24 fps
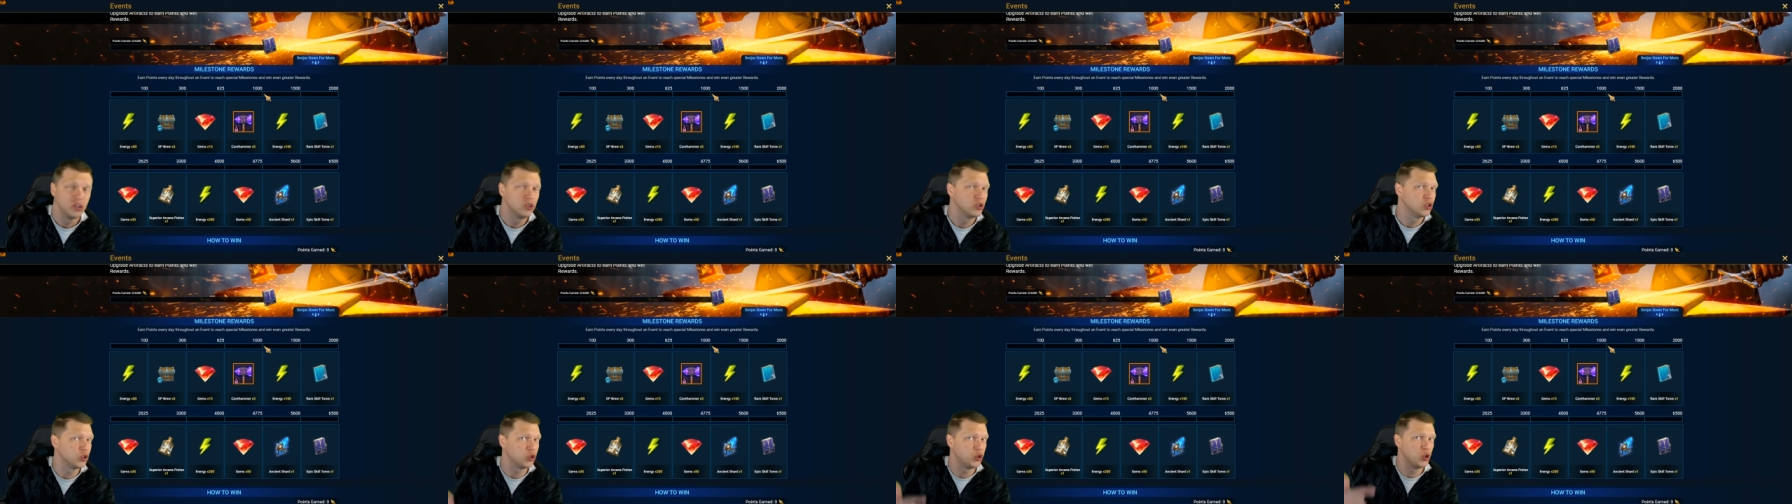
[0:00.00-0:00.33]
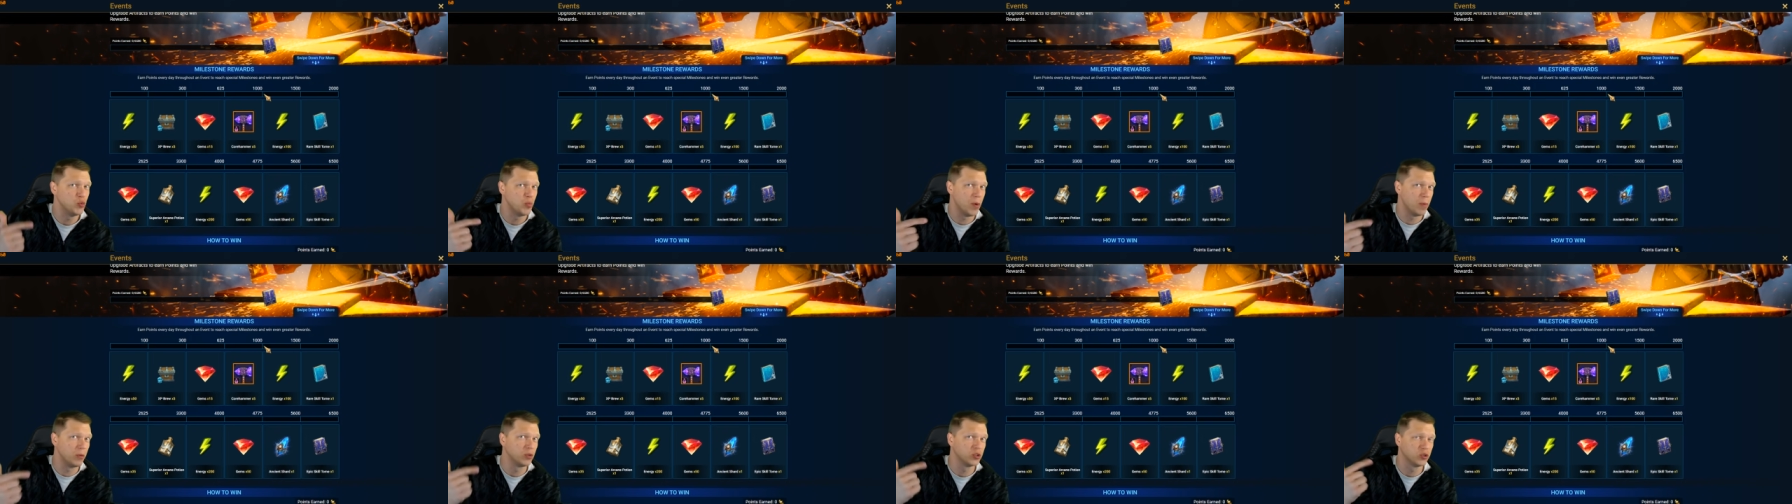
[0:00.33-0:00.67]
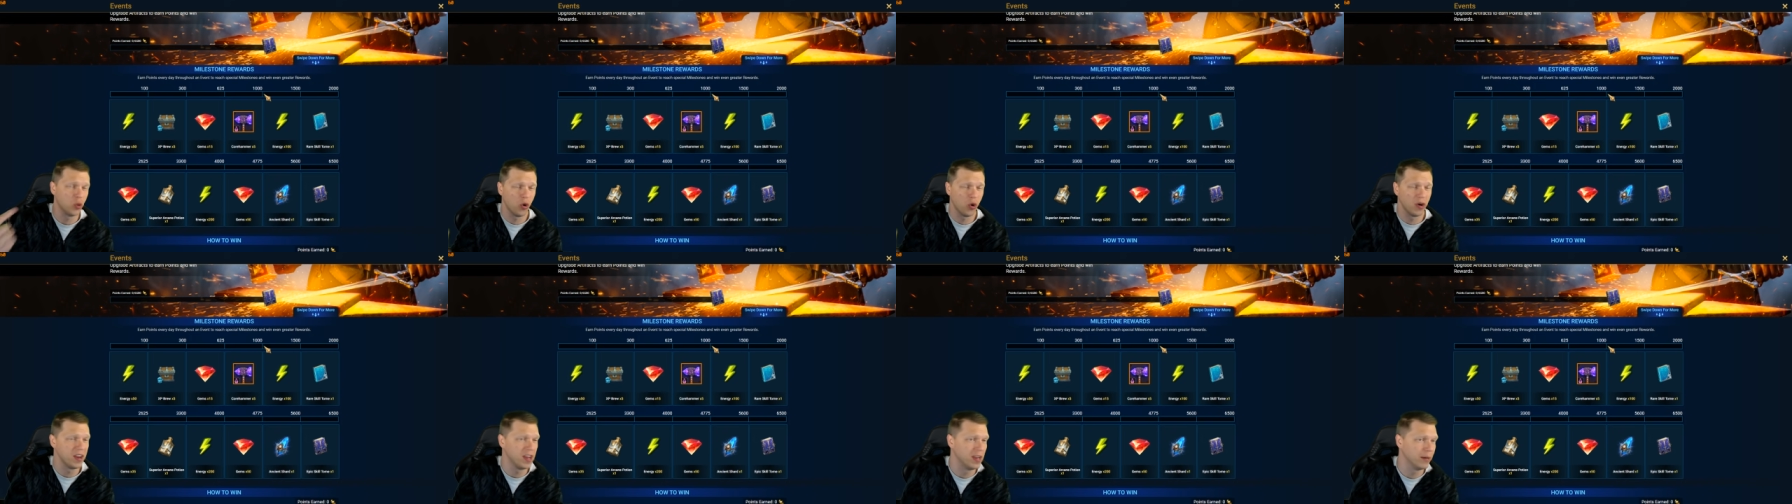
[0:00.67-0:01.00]
scoop up those
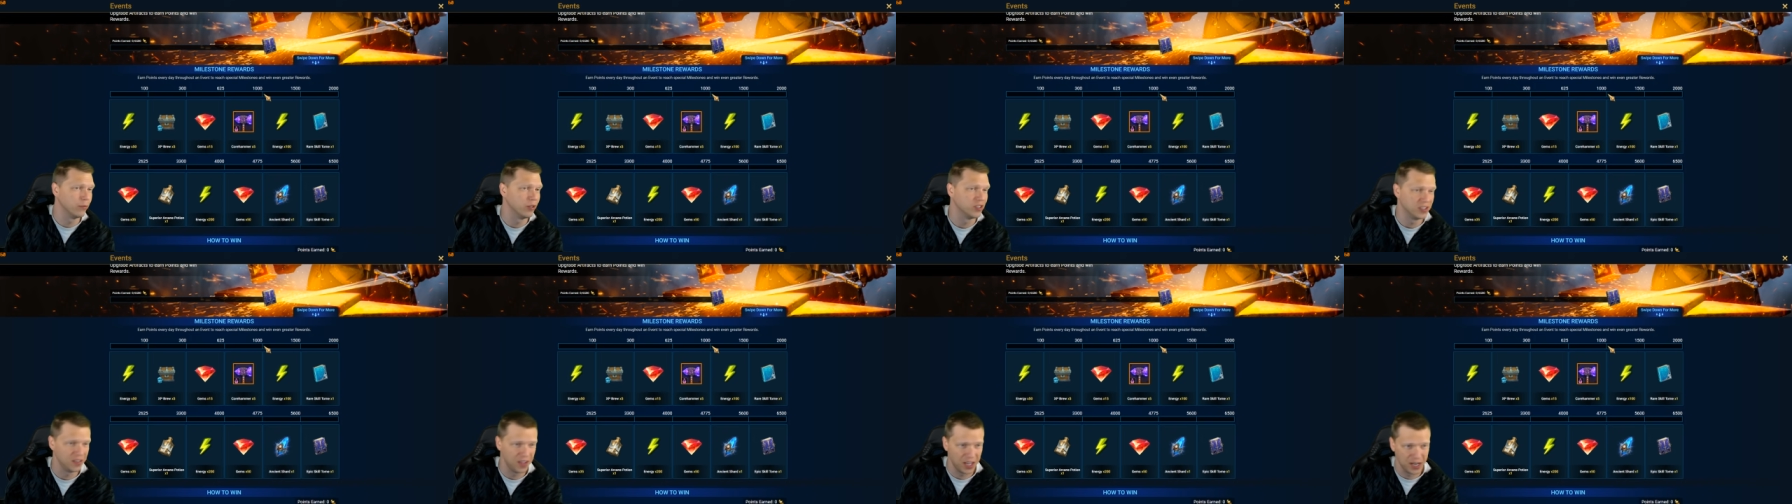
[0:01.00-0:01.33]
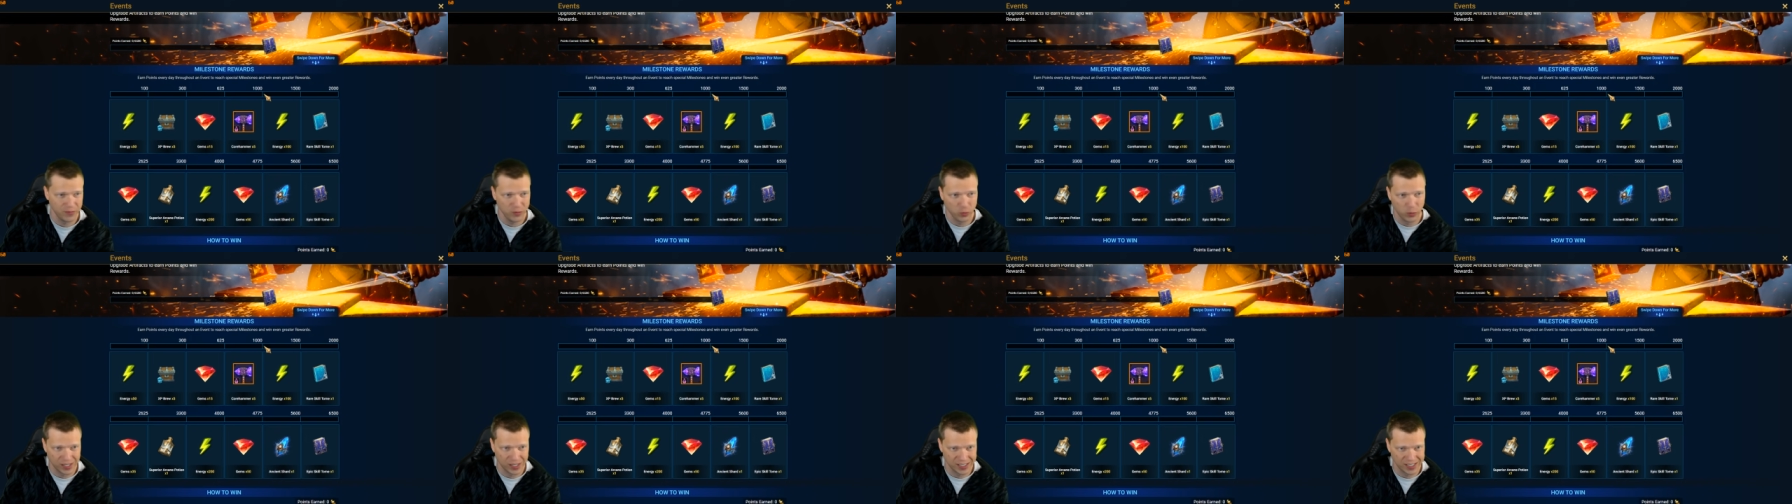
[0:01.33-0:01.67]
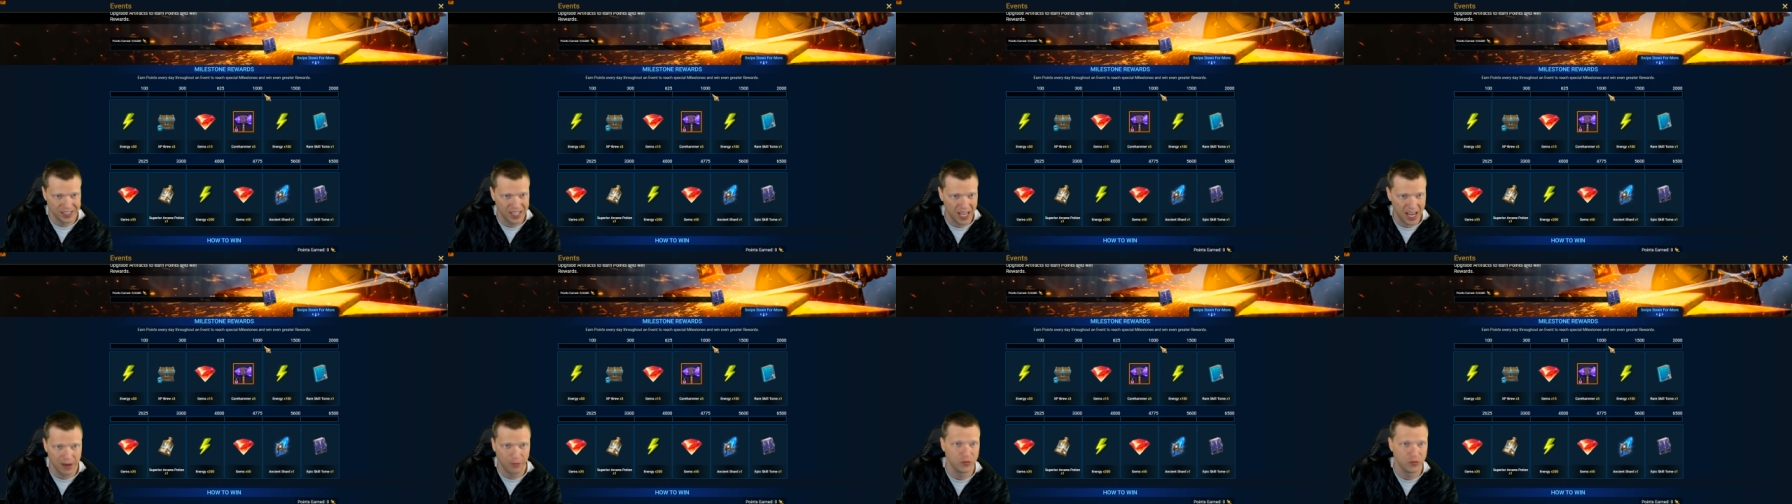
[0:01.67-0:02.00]
core hammers, and then if you want to
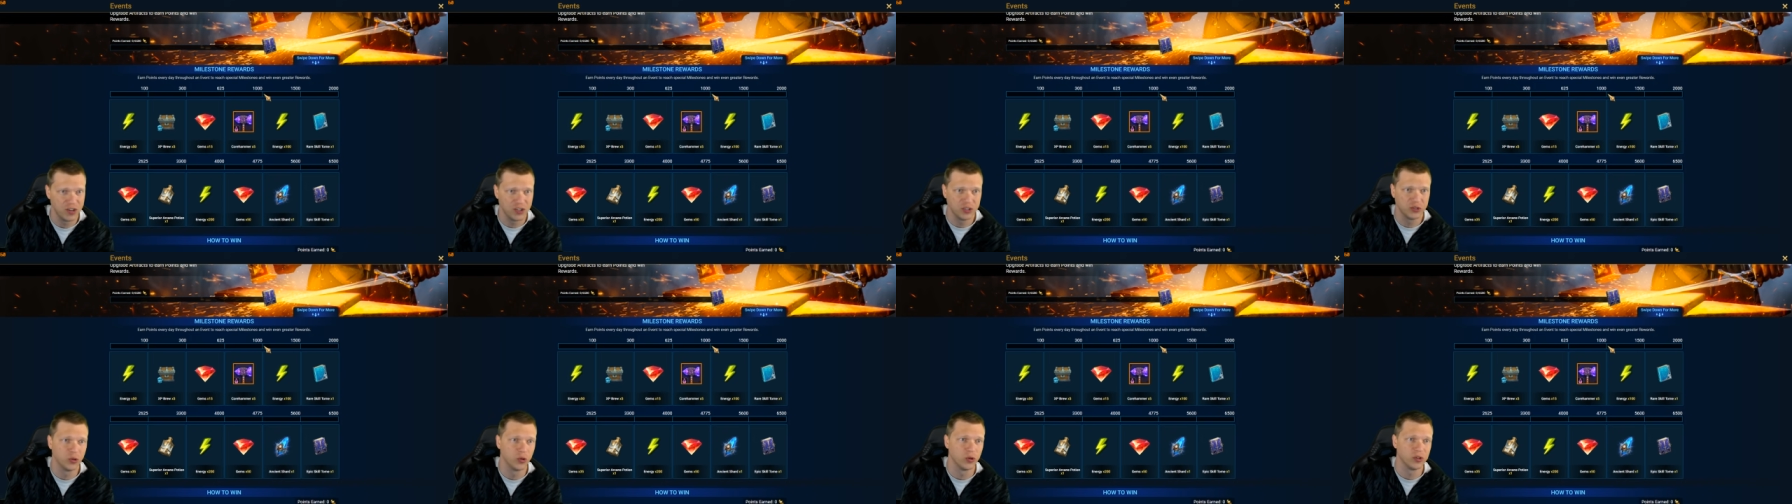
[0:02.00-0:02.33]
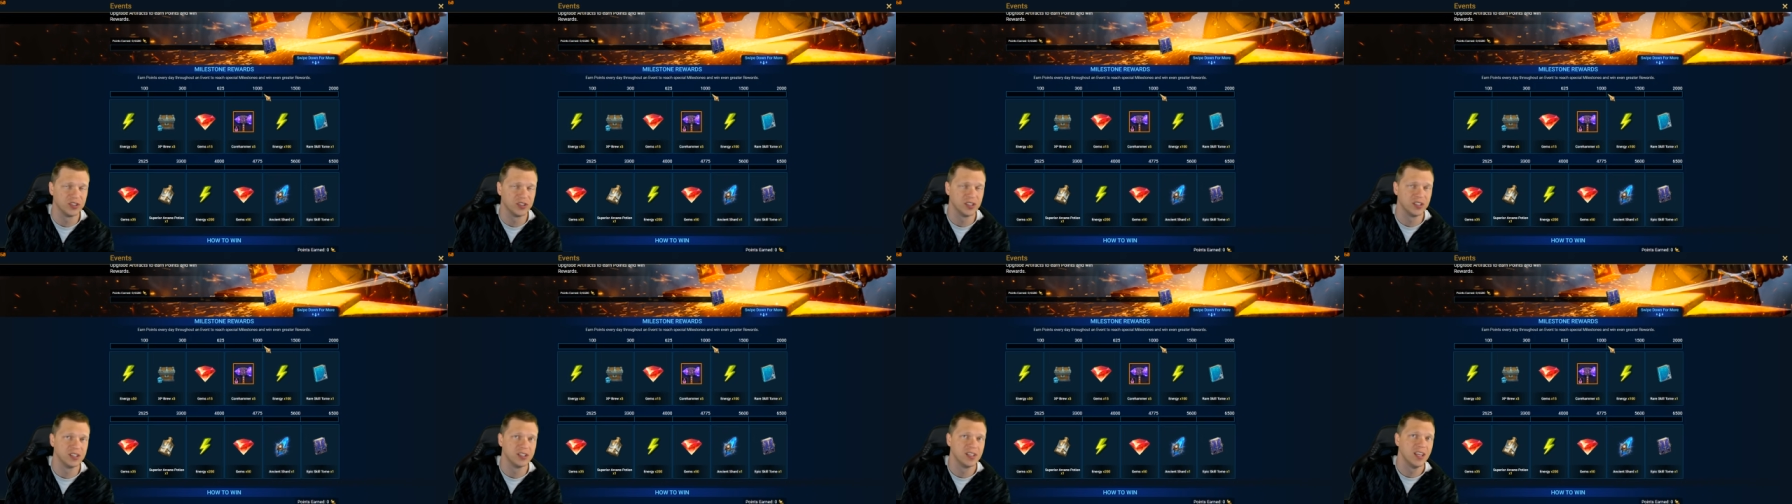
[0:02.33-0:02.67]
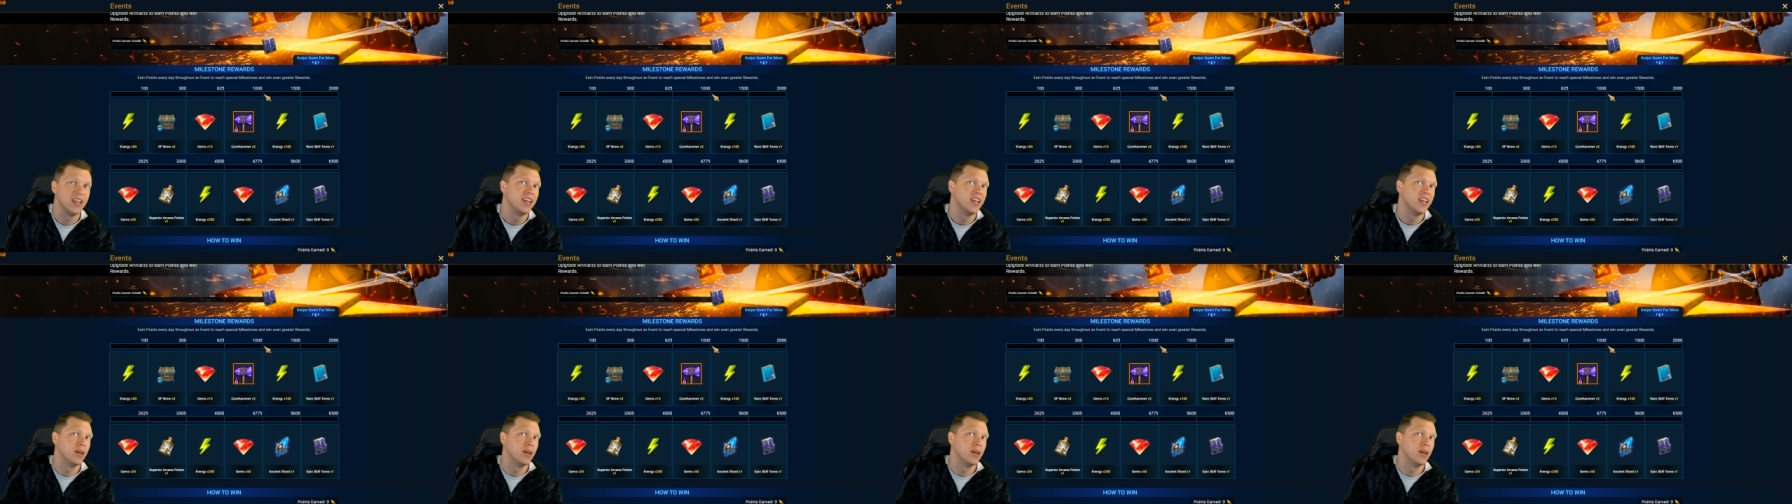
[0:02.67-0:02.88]
save resources